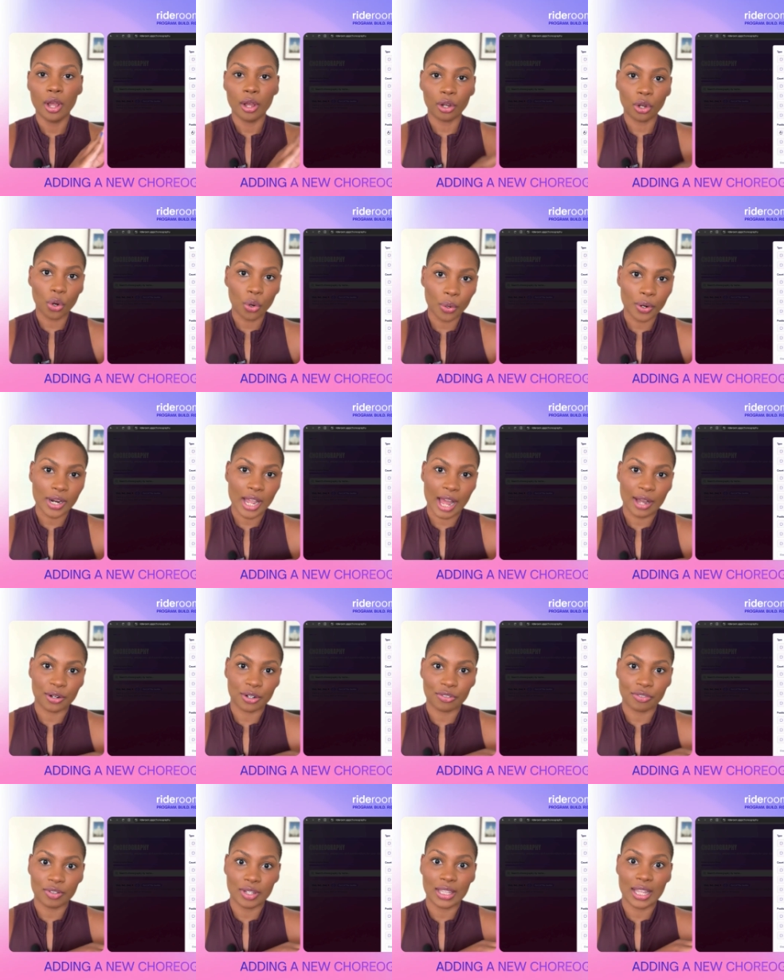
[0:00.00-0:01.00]

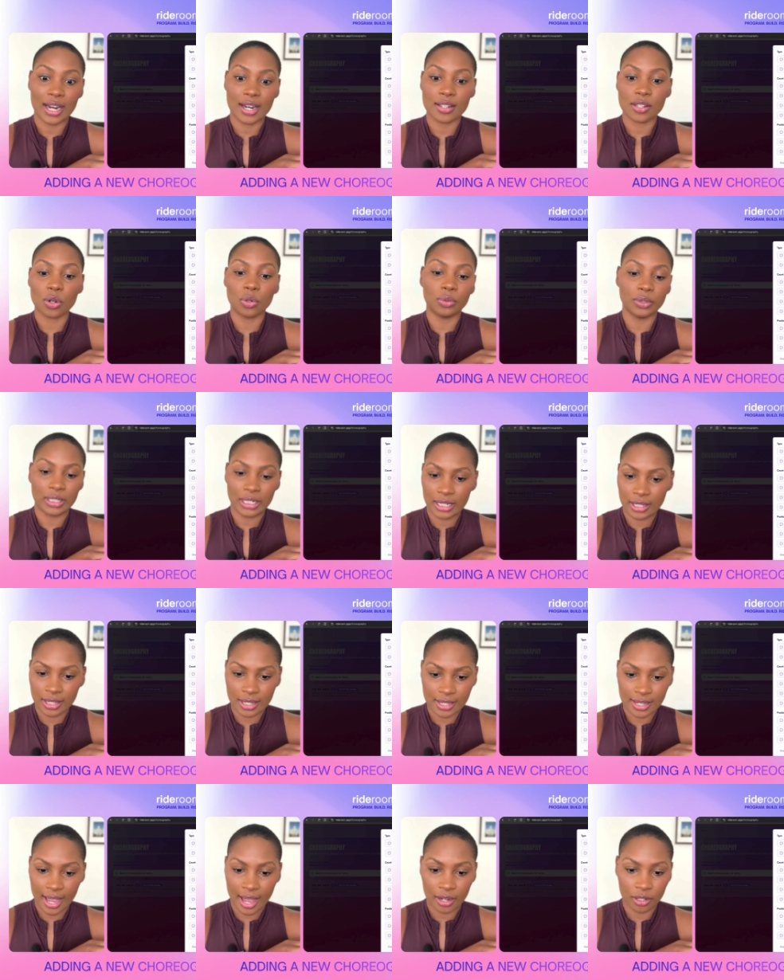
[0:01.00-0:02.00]
choreography that is only in the
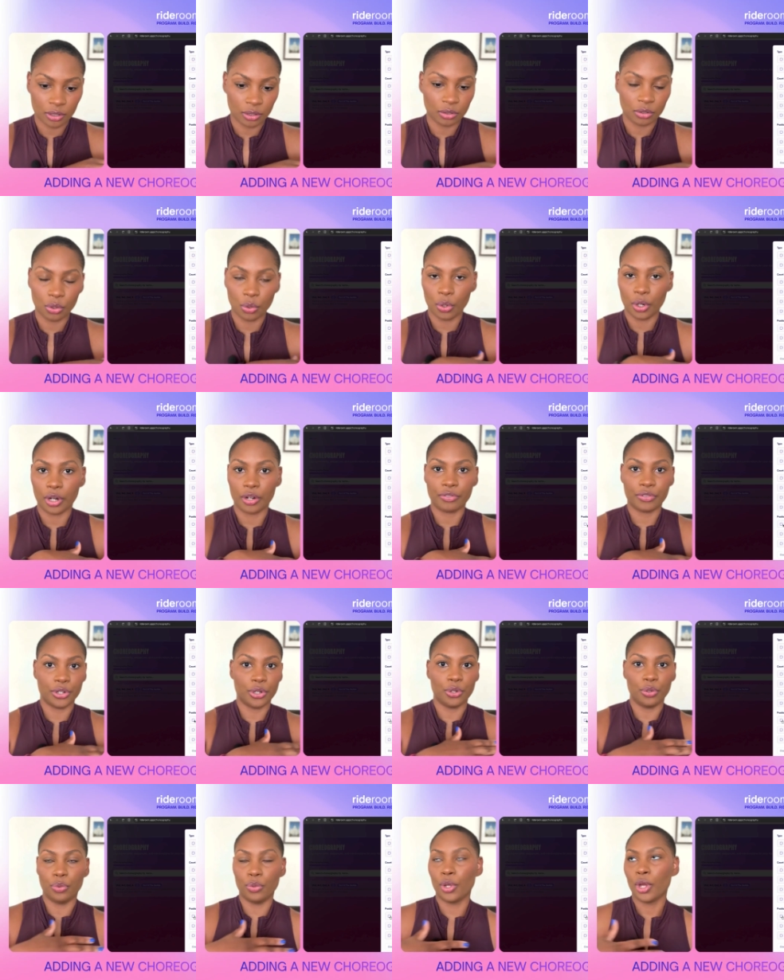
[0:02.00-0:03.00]
saddle, or if
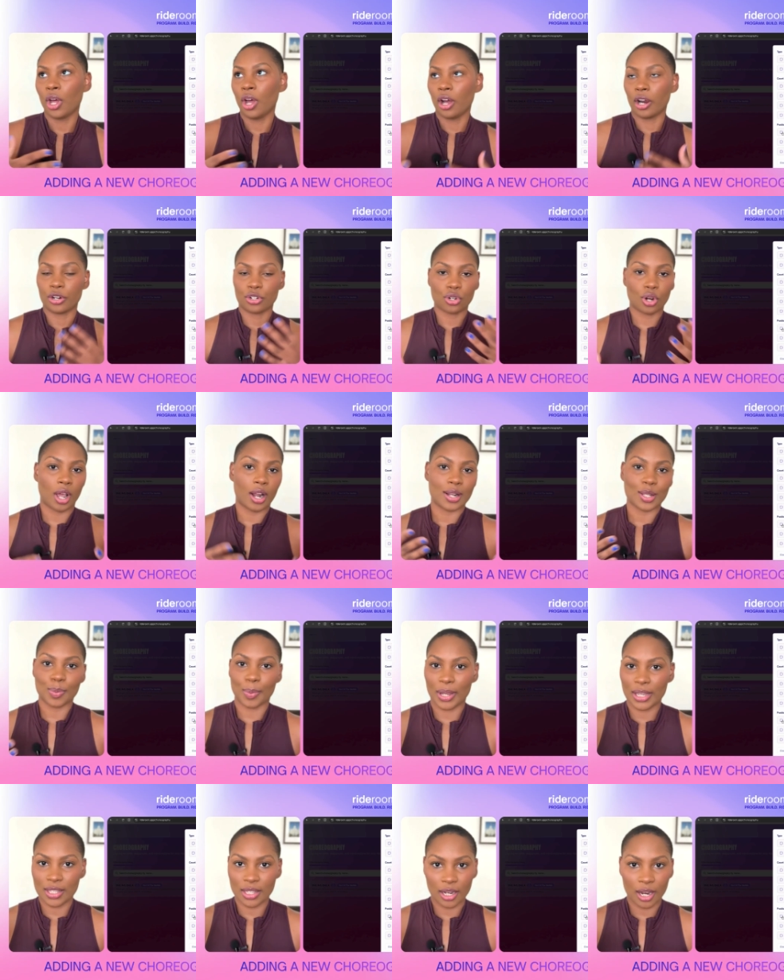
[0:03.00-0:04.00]
you are trying to
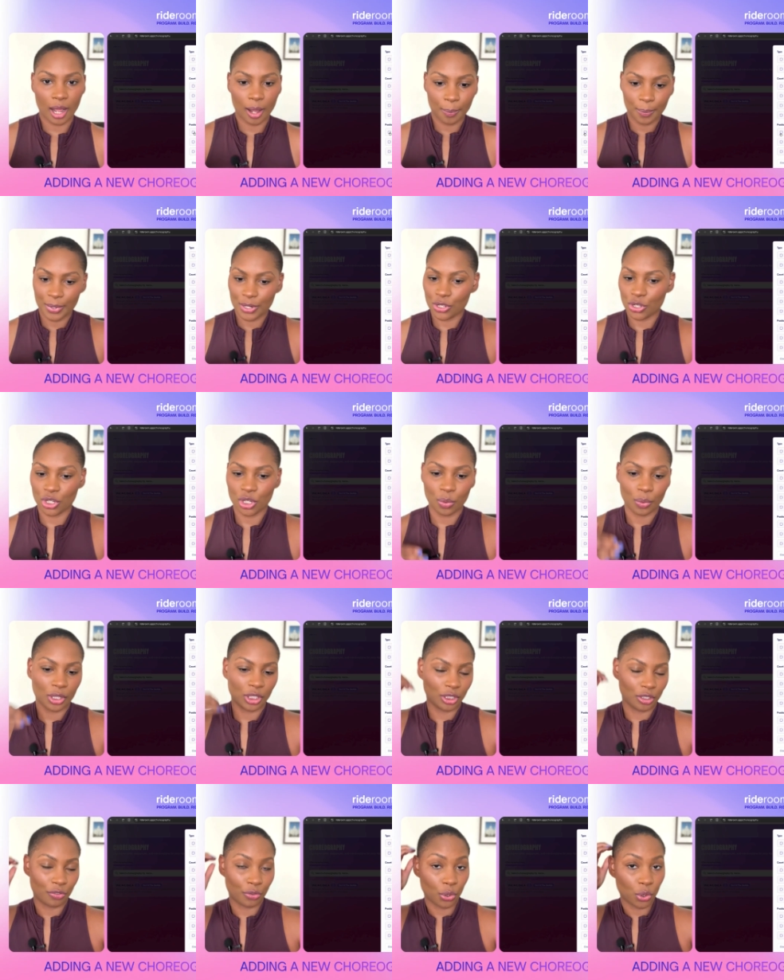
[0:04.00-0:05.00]
spice it up and so you want
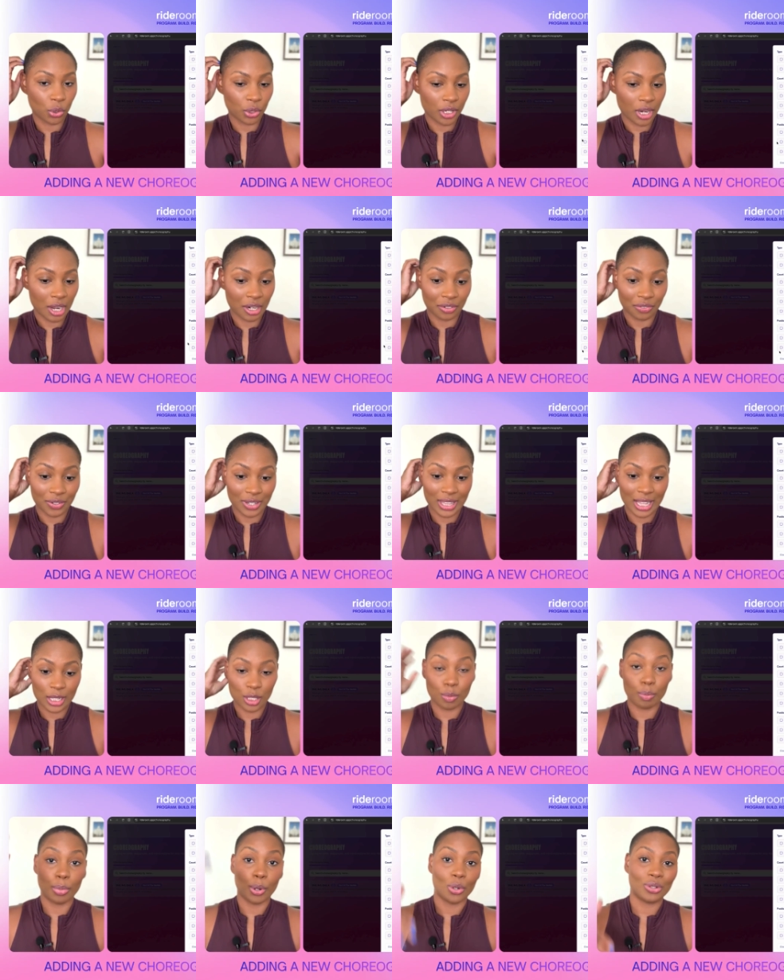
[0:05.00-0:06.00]
to look for choreography
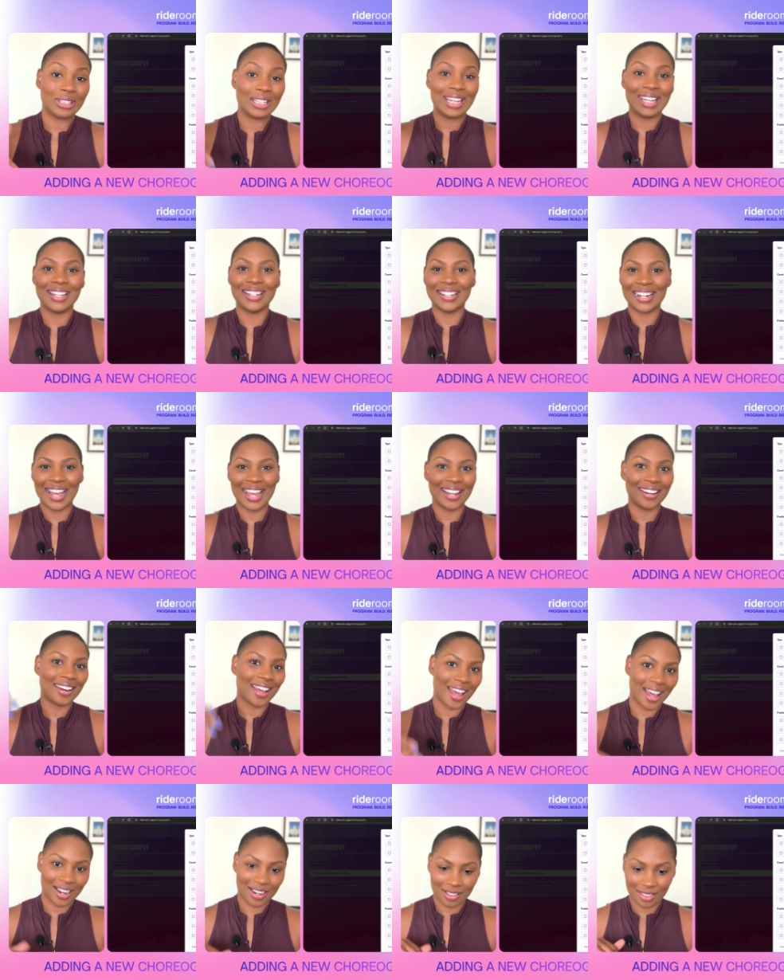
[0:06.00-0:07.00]
that's both in and
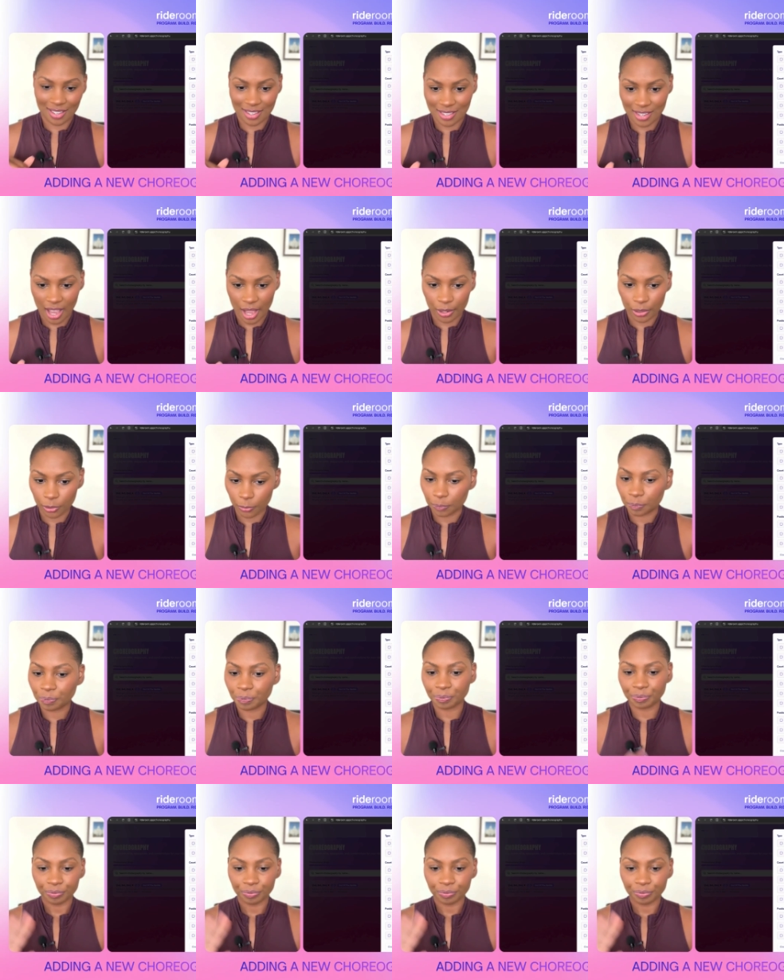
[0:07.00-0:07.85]
out of the saddle.